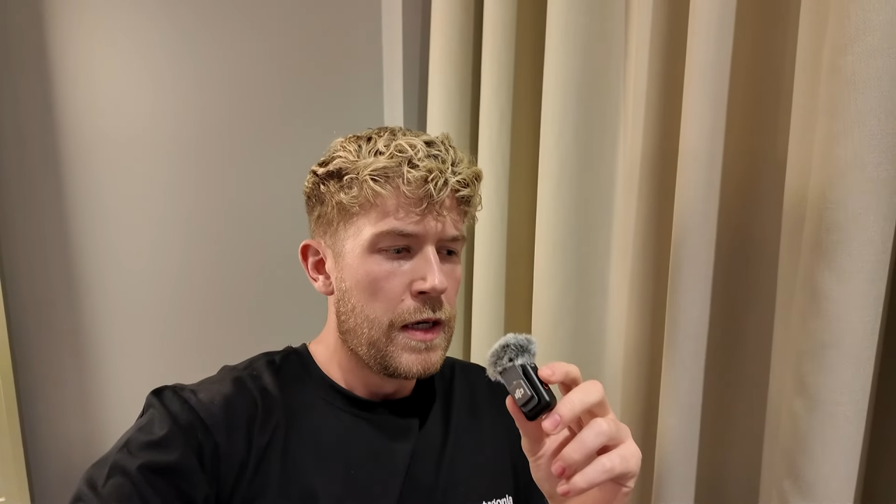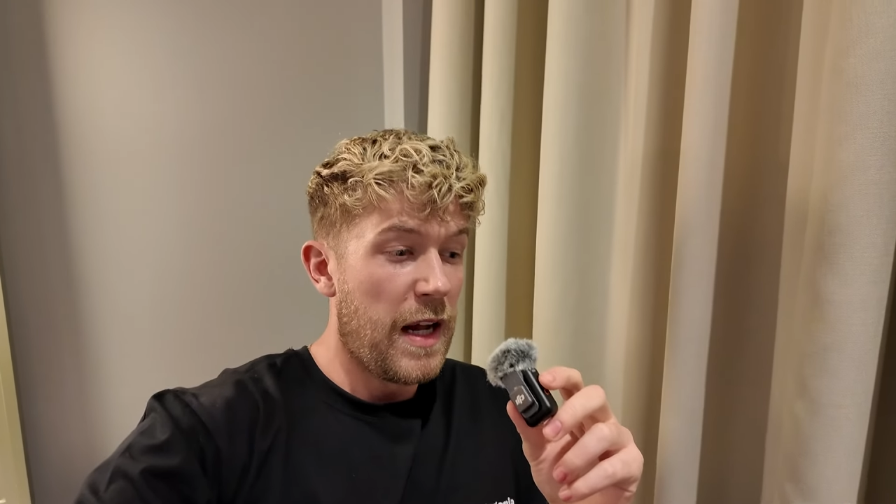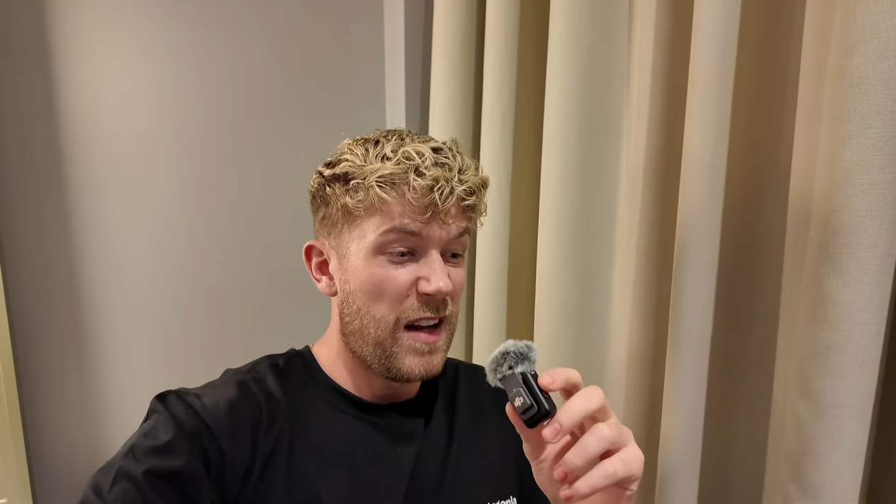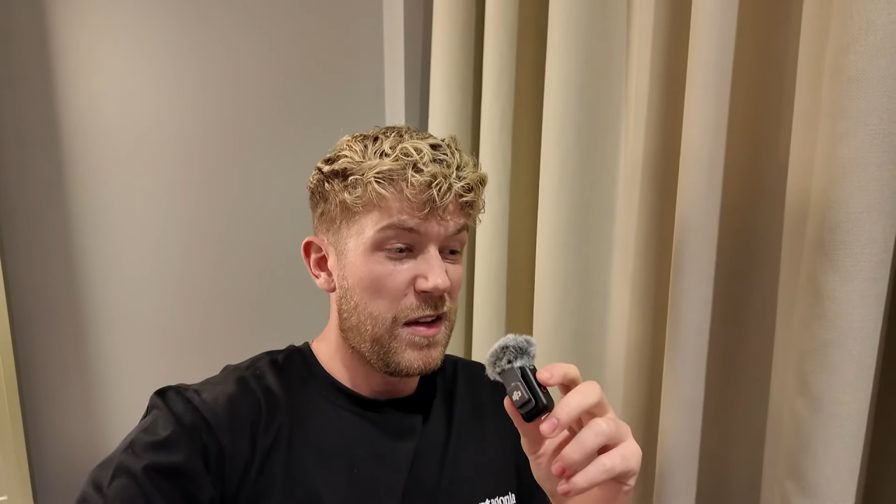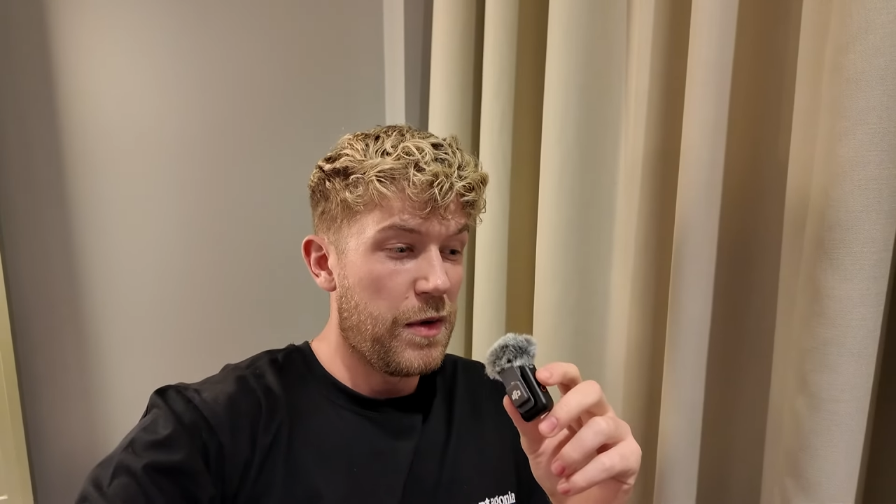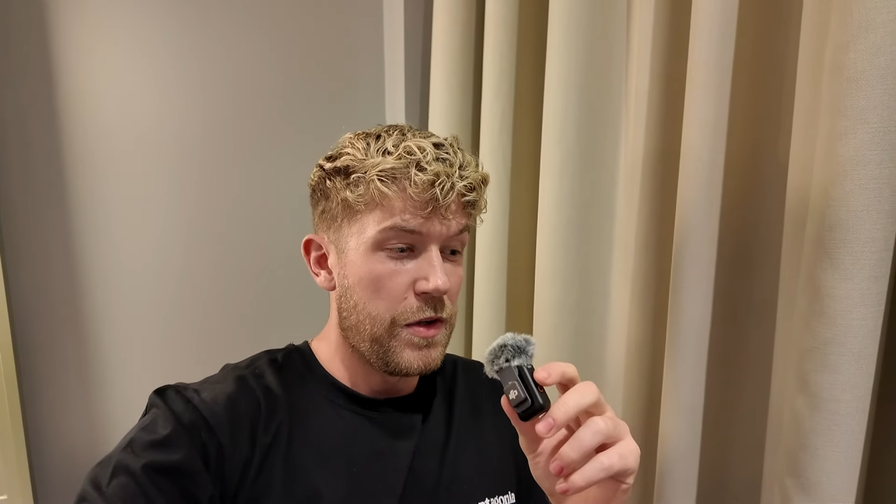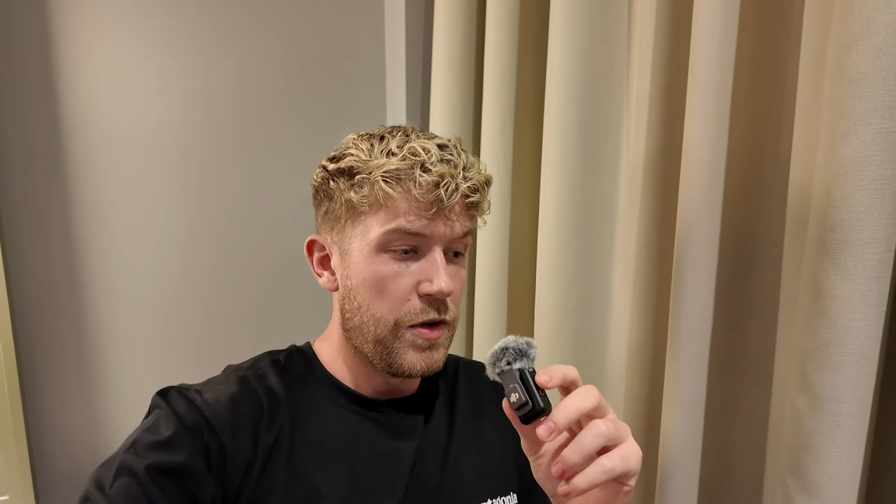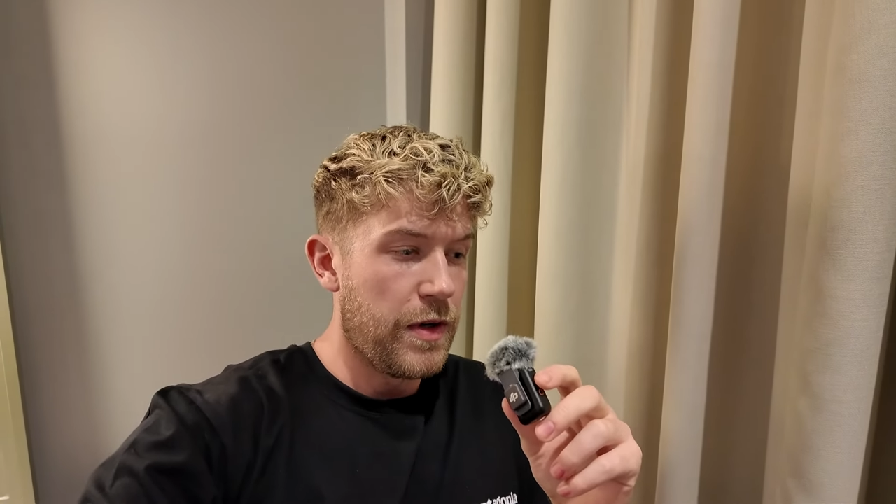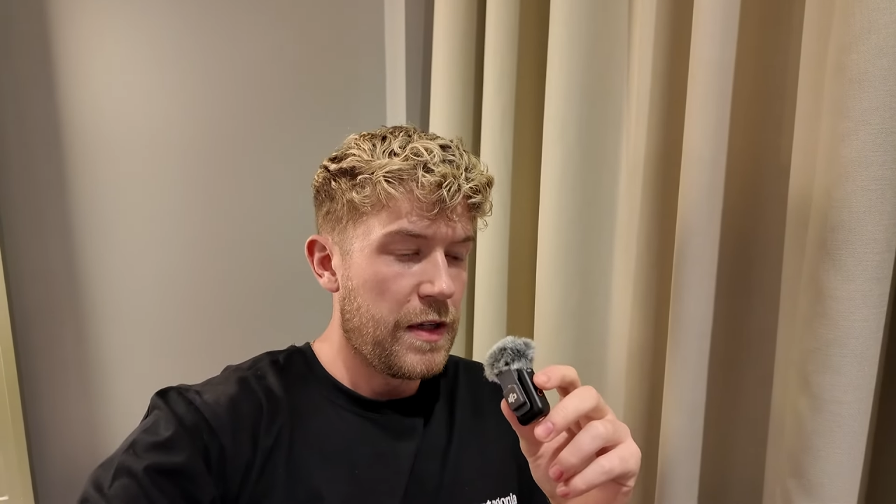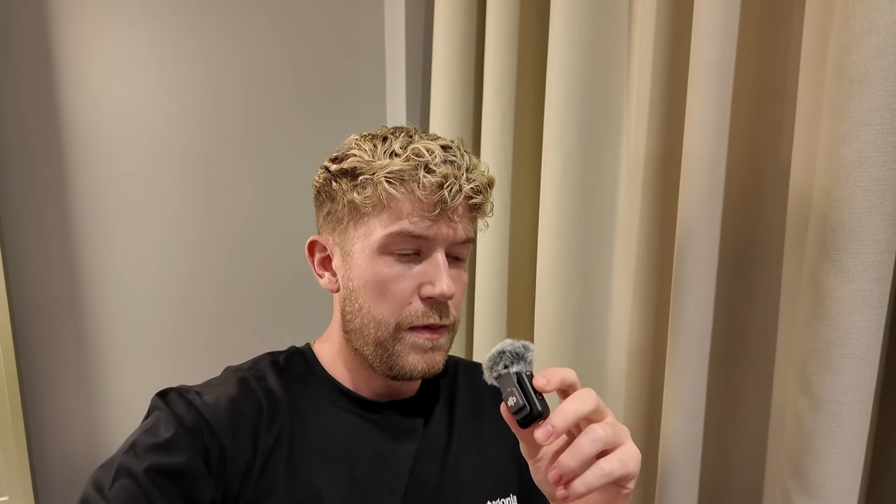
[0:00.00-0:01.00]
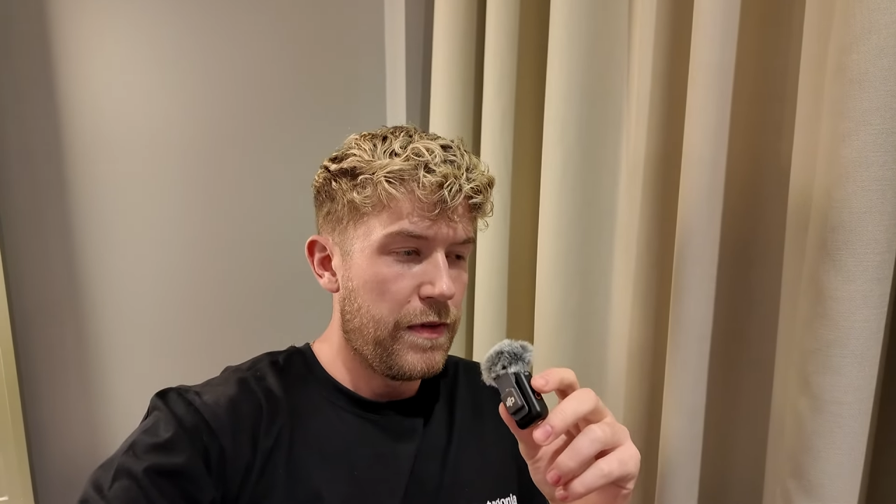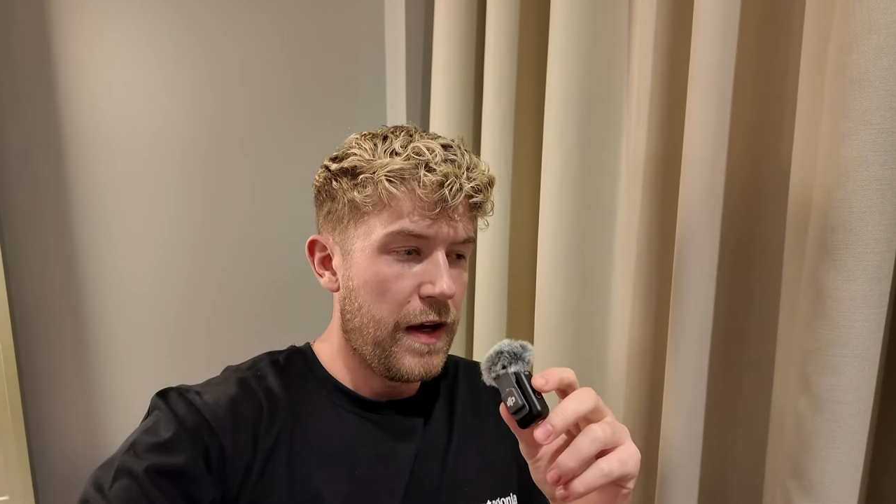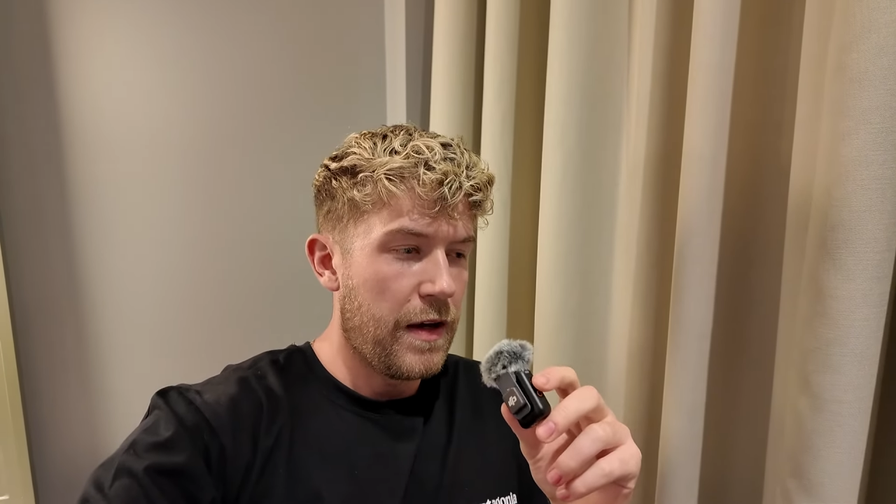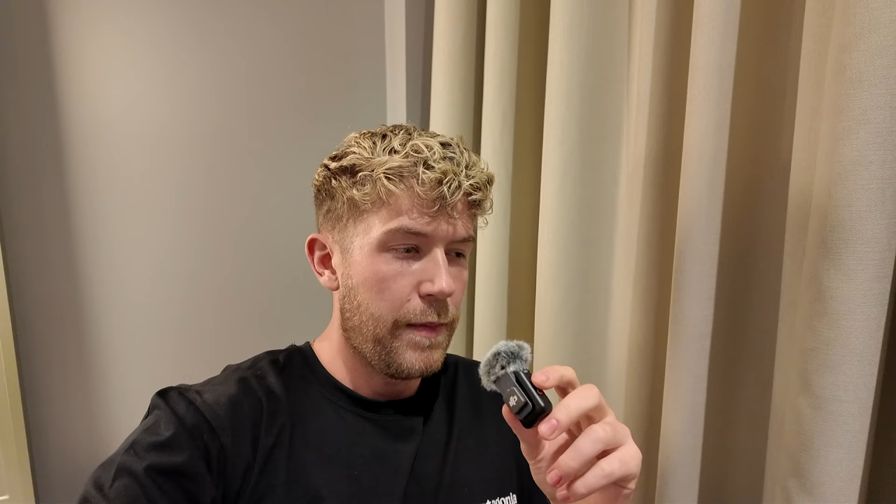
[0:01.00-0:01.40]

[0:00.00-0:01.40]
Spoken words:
And I do enjoy it, to be fair.